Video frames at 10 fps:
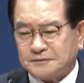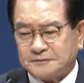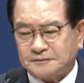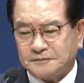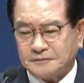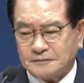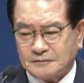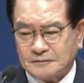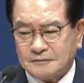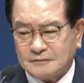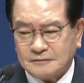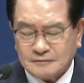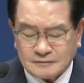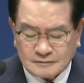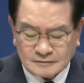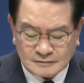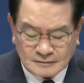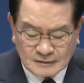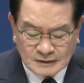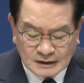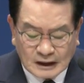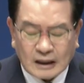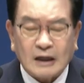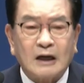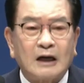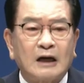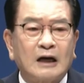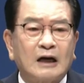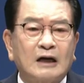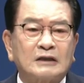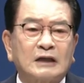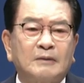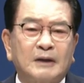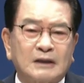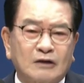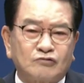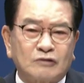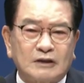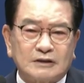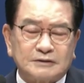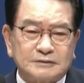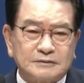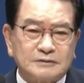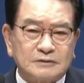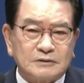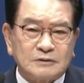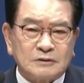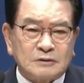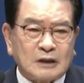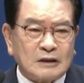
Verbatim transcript: there are pastors who risk everything for this upper room